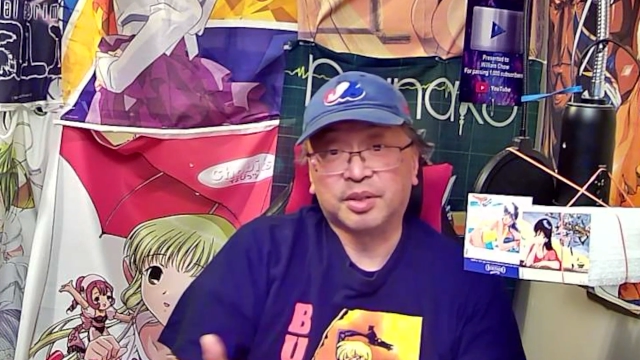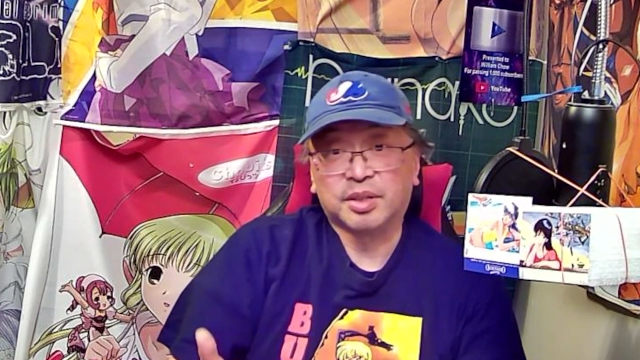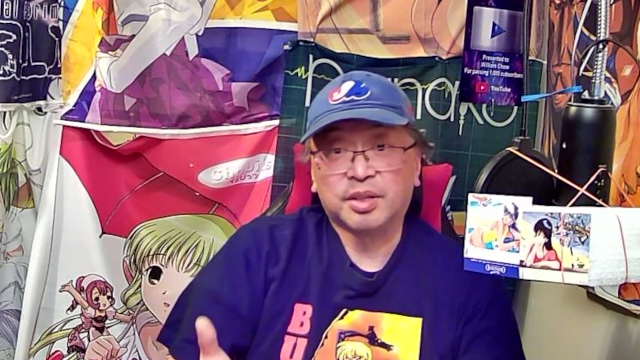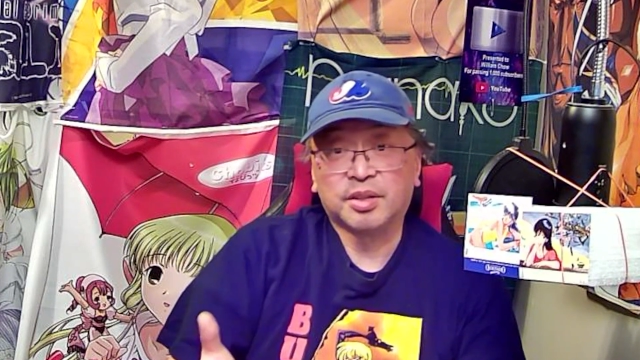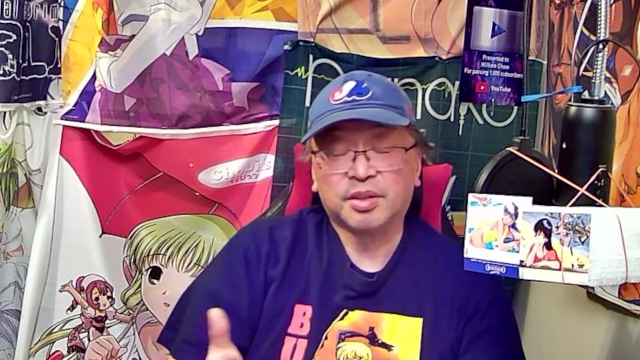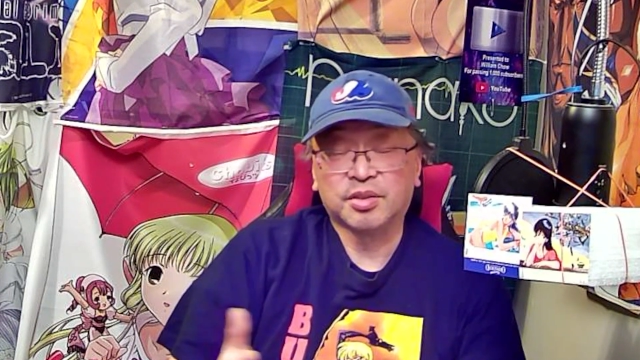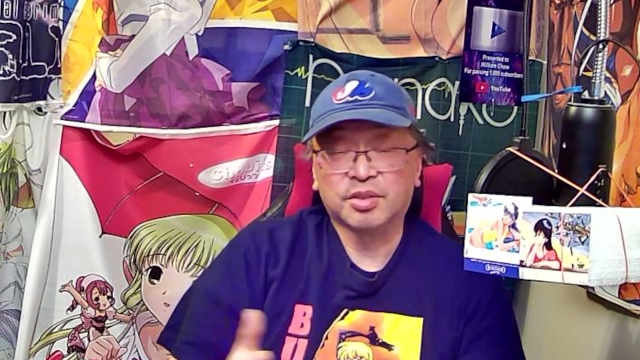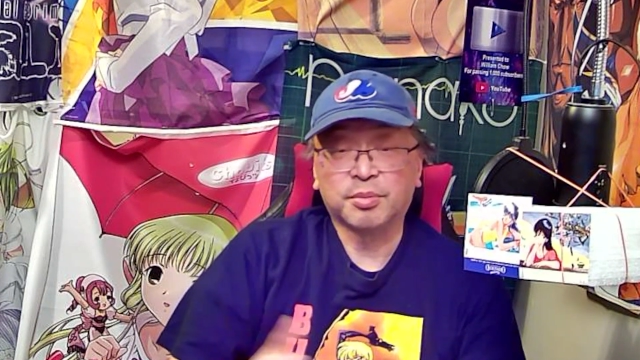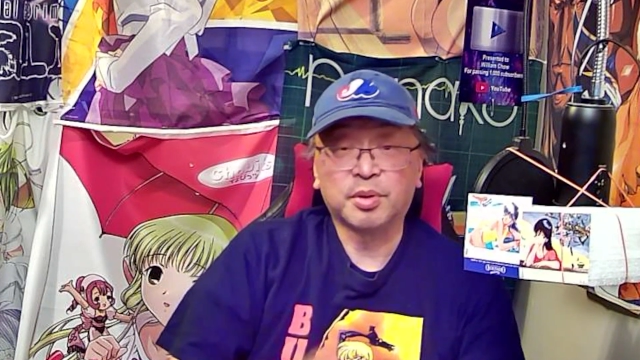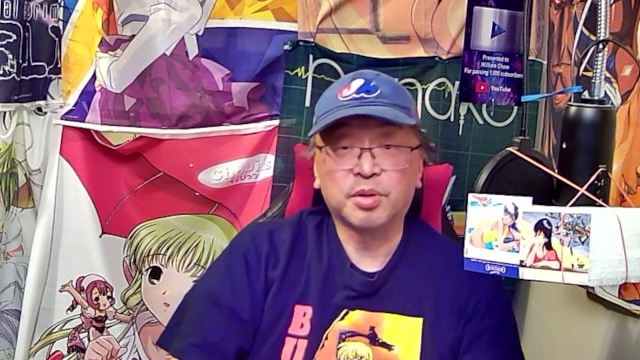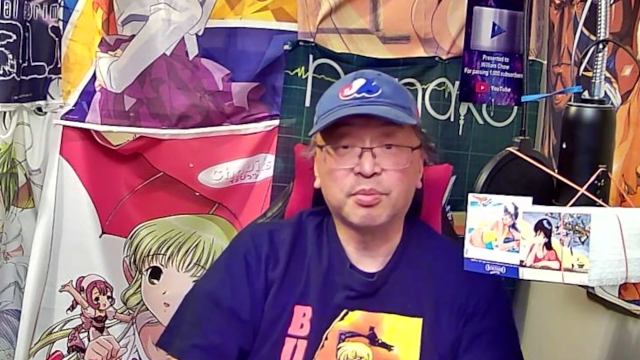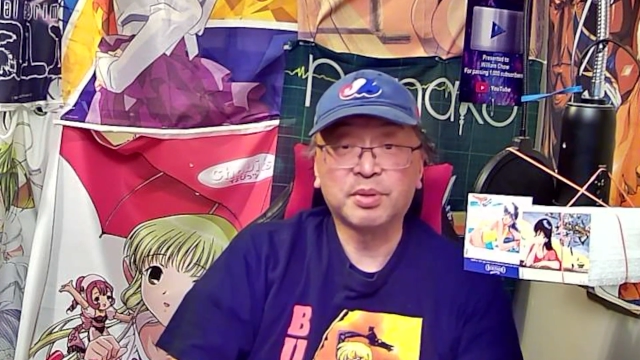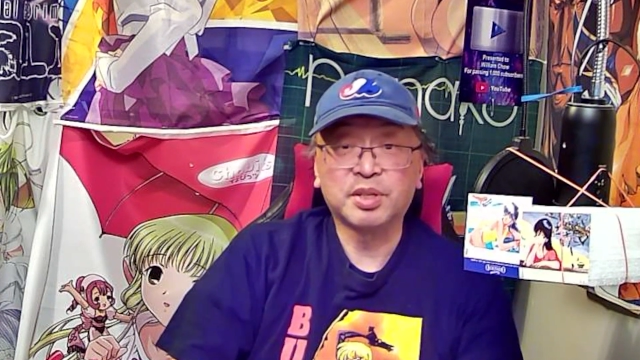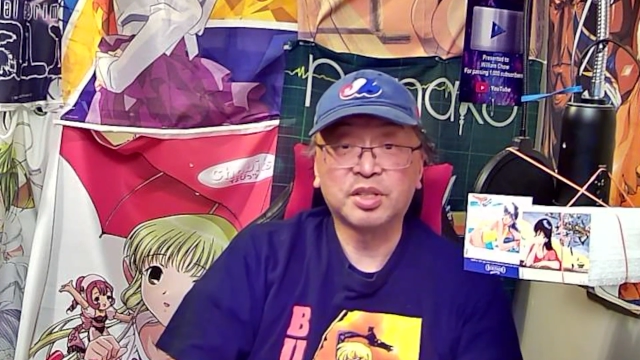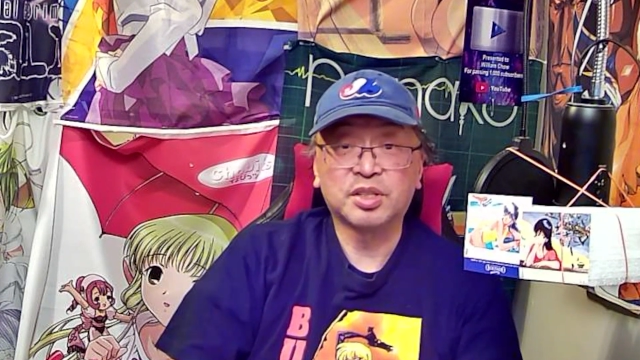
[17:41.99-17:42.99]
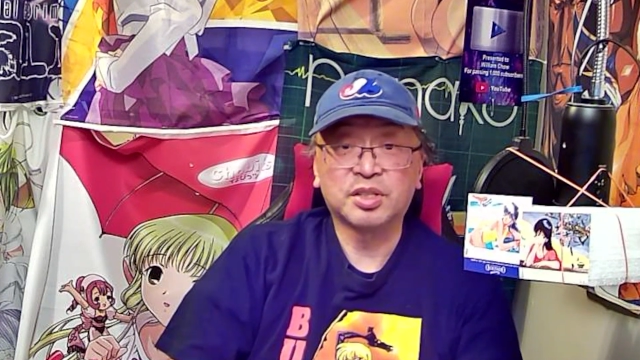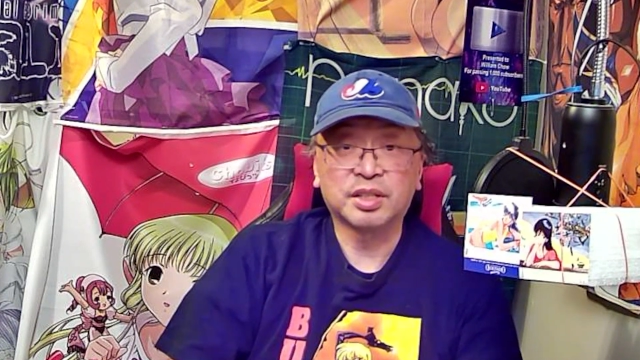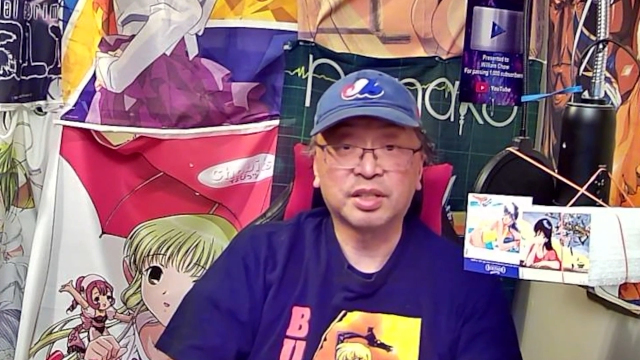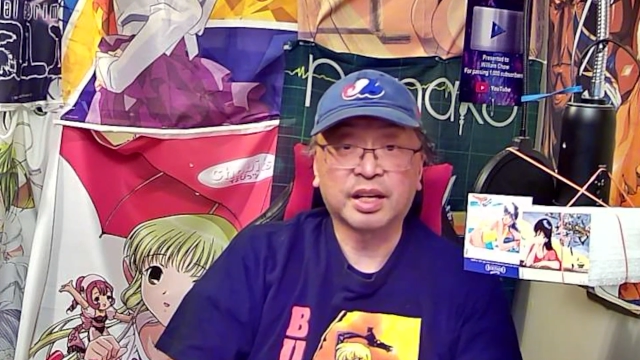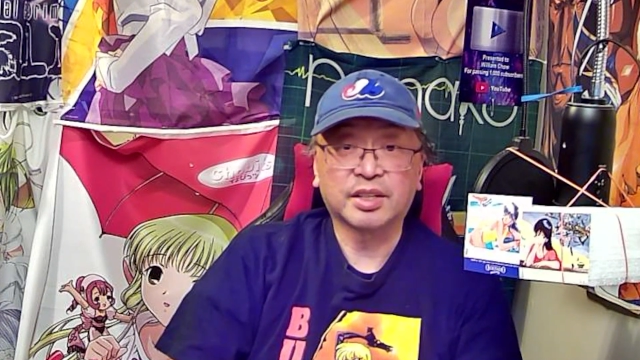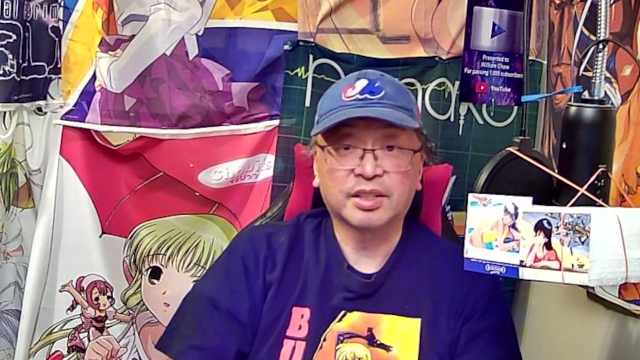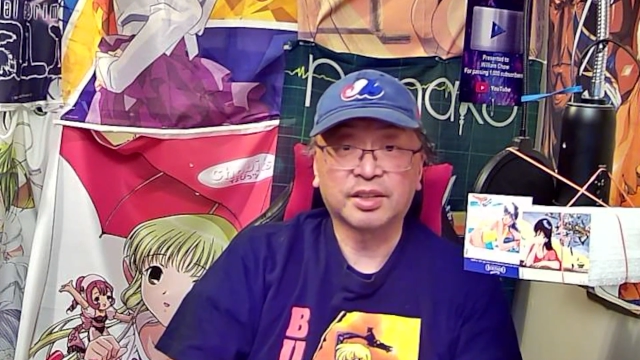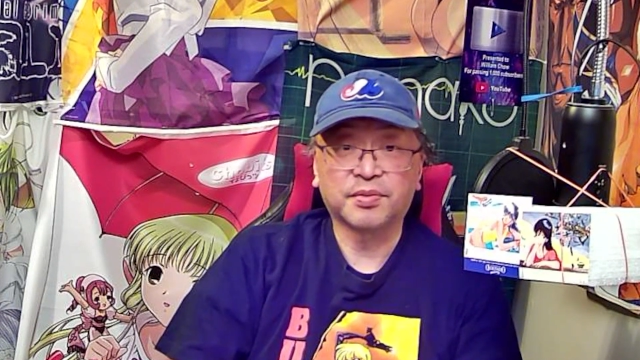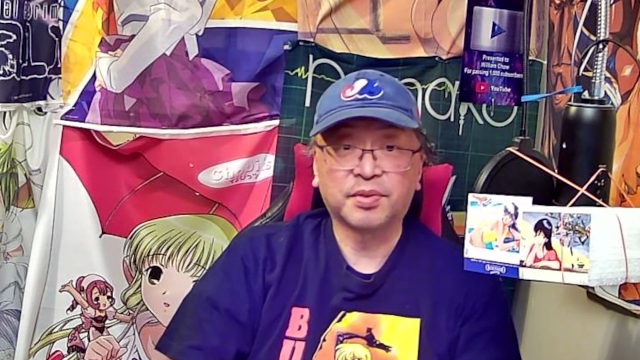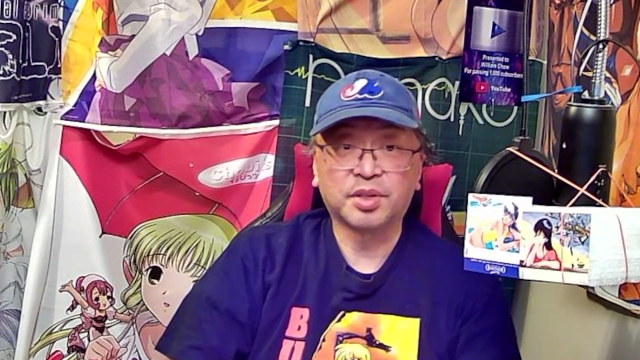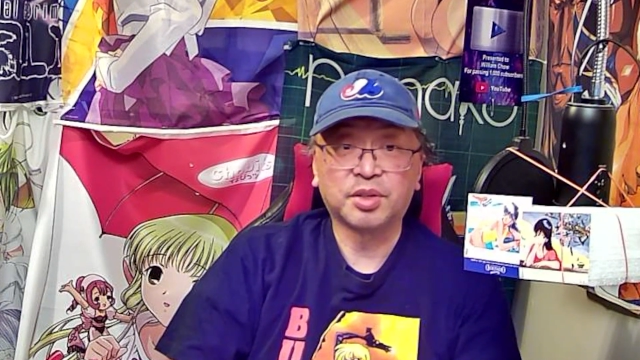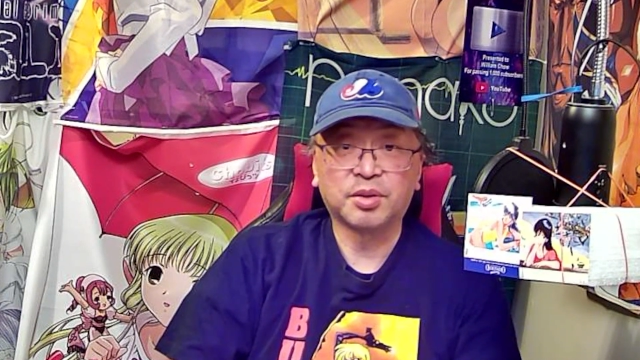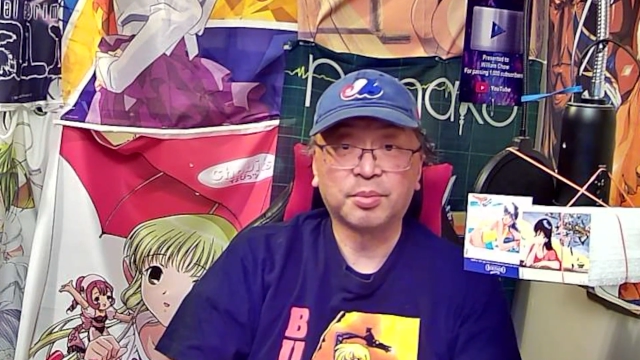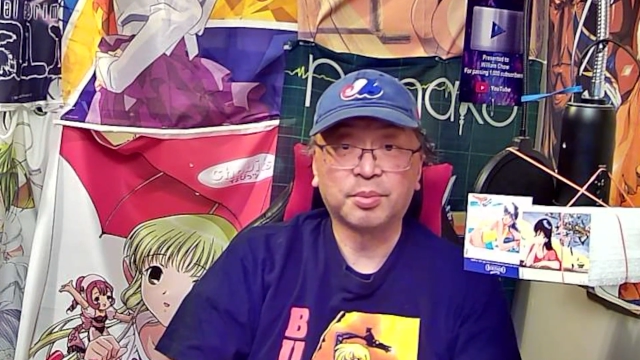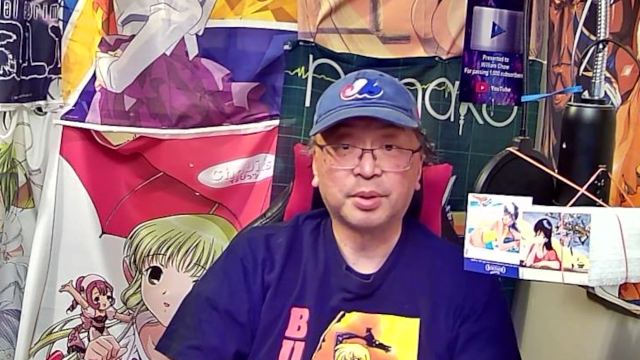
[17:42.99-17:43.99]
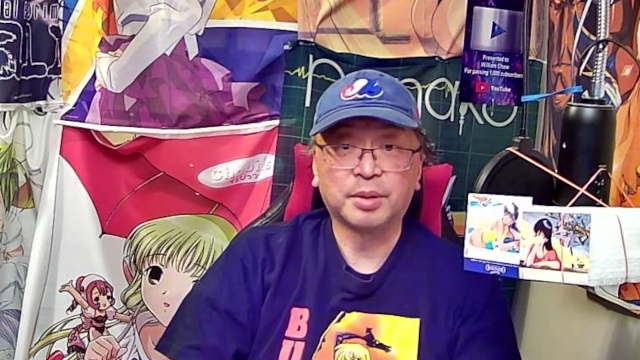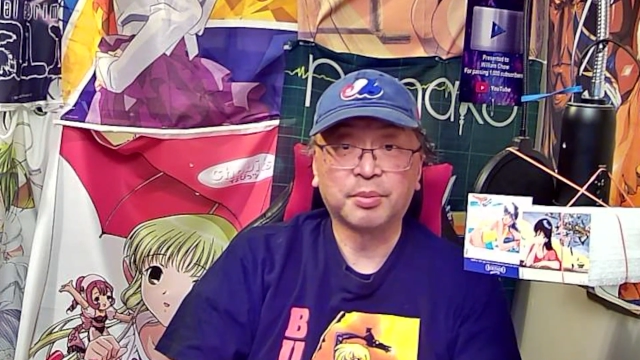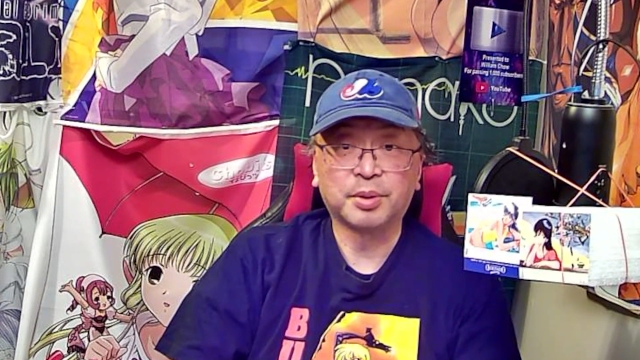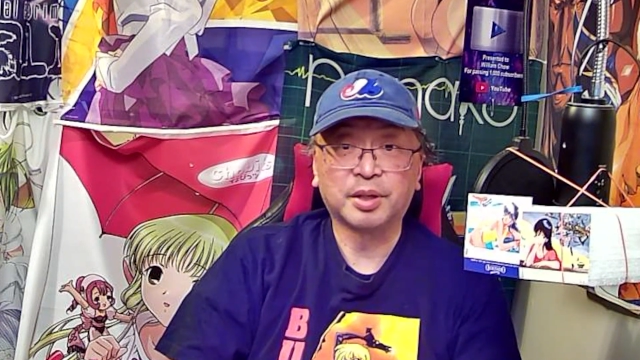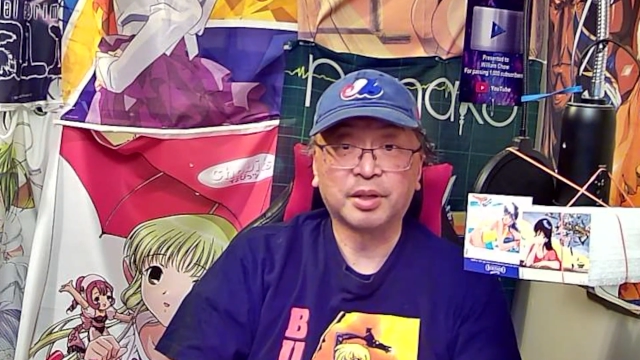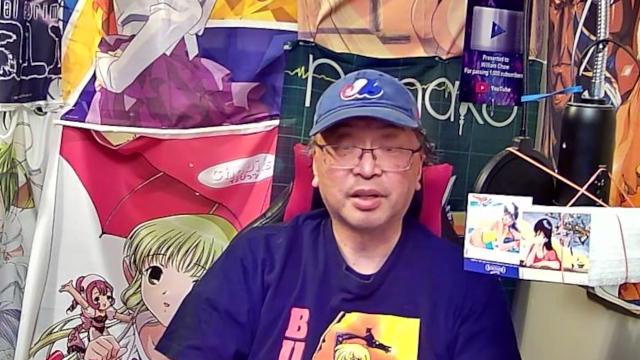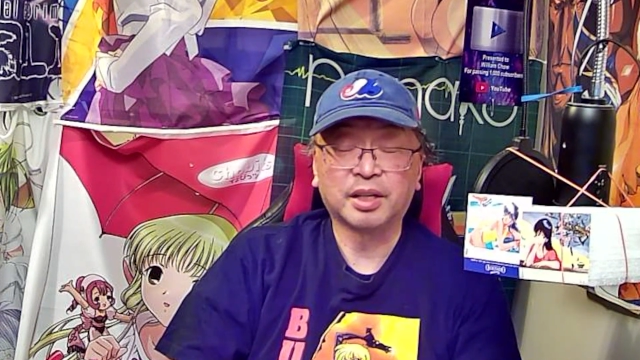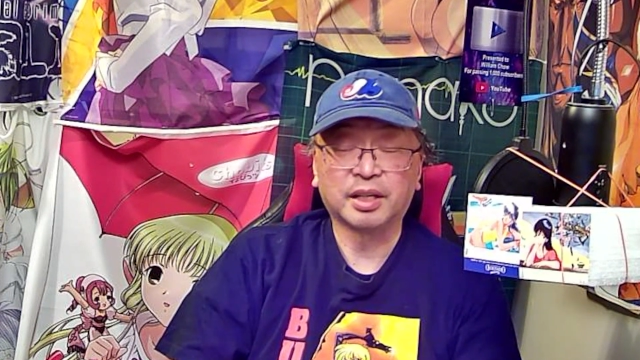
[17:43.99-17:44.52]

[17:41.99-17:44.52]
there's some images and that kind of stuff that you particularly like.